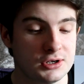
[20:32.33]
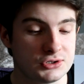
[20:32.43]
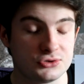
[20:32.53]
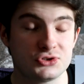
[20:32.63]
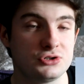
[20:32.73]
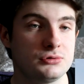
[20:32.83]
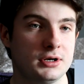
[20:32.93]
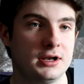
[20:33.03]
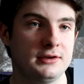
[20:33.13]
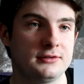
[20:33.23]
So sooner
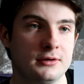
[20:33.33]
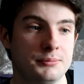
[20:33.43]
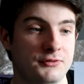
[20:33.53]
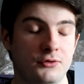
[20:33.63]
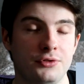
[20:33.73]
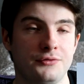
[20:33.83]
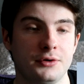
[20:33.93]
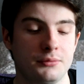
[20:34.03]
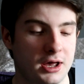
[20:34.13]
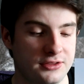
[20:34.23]
or later, before the film,